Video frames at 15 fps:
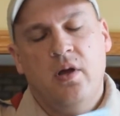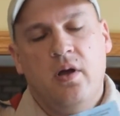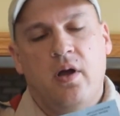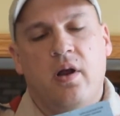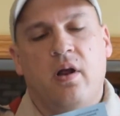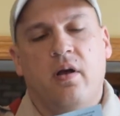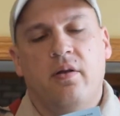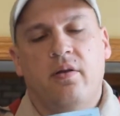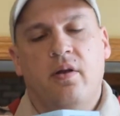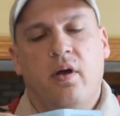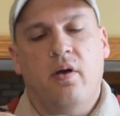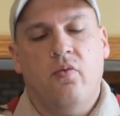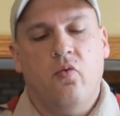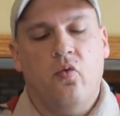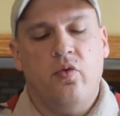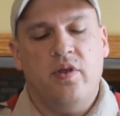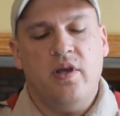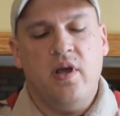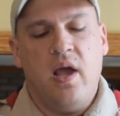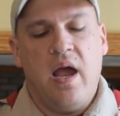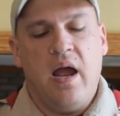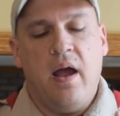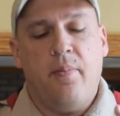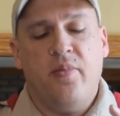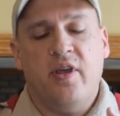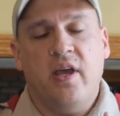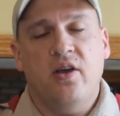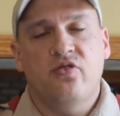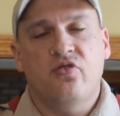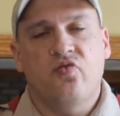and on the
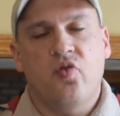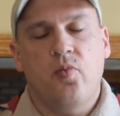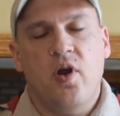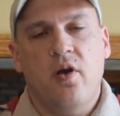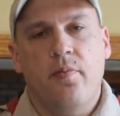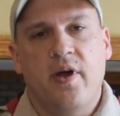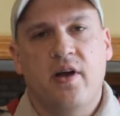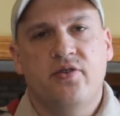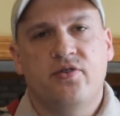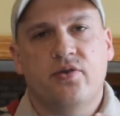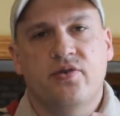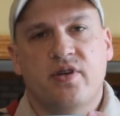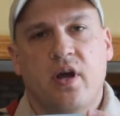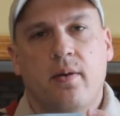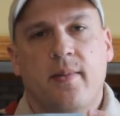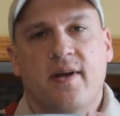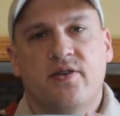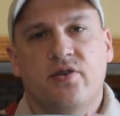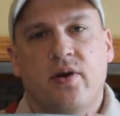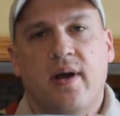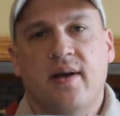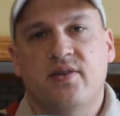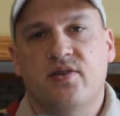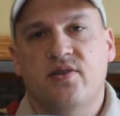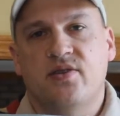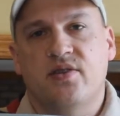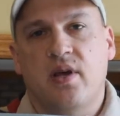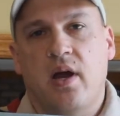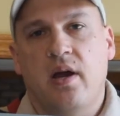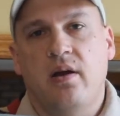application for merit badge, your Scoutmaster has to
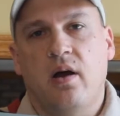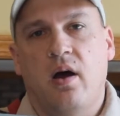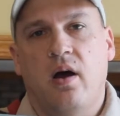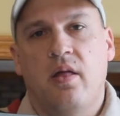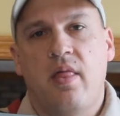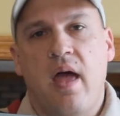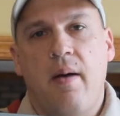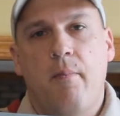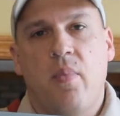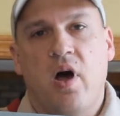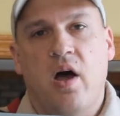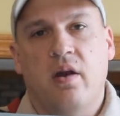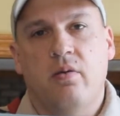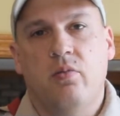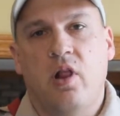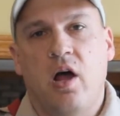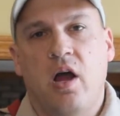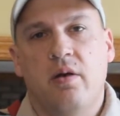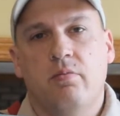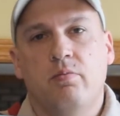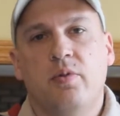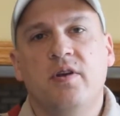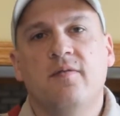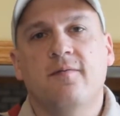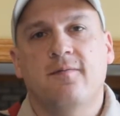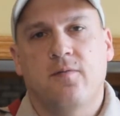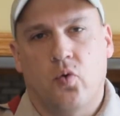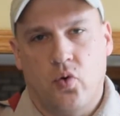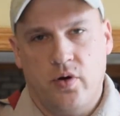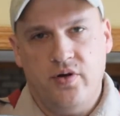sign on that bottom line
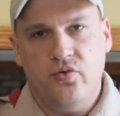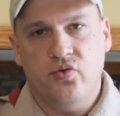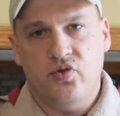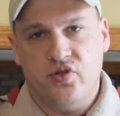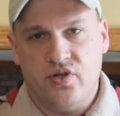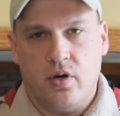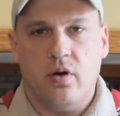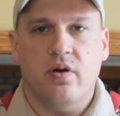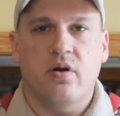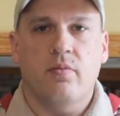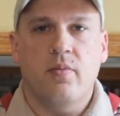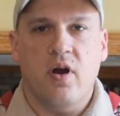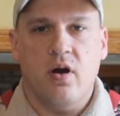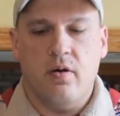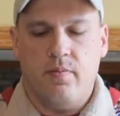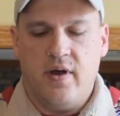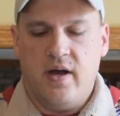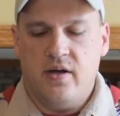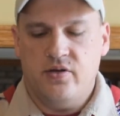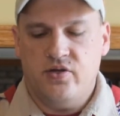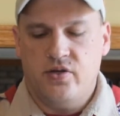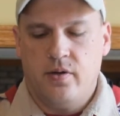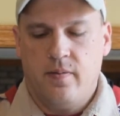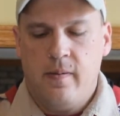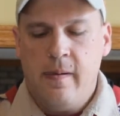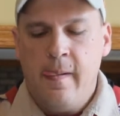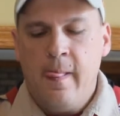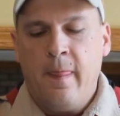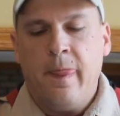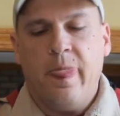before you start your merit badge.
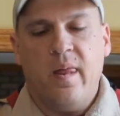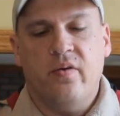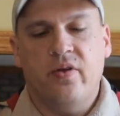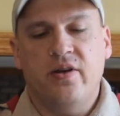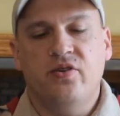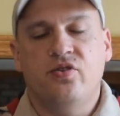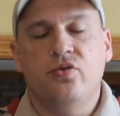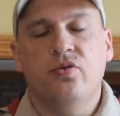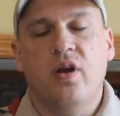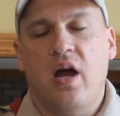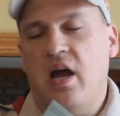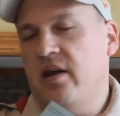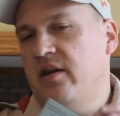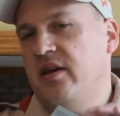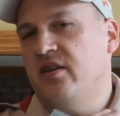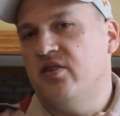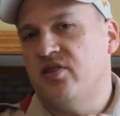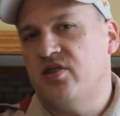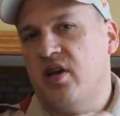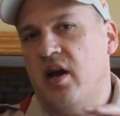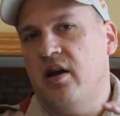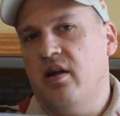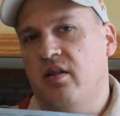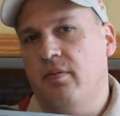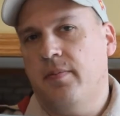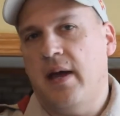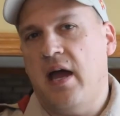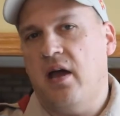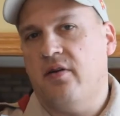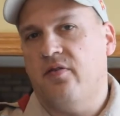Now, they do not need to sign on the
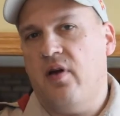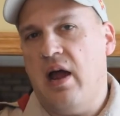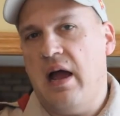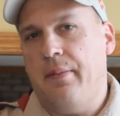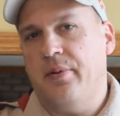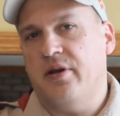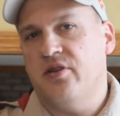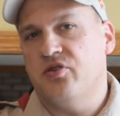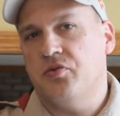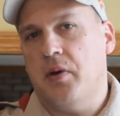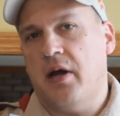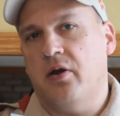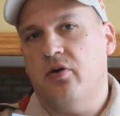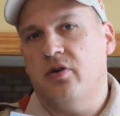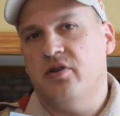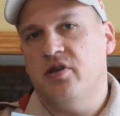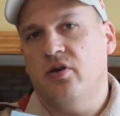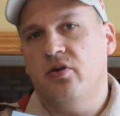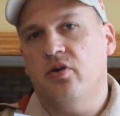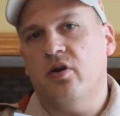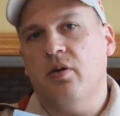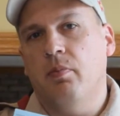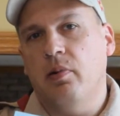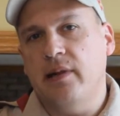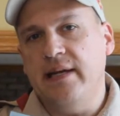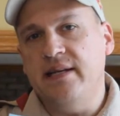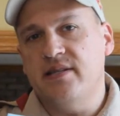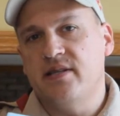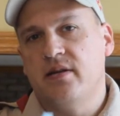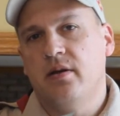back for applicant's record until you're
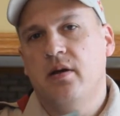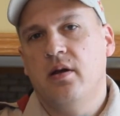complete,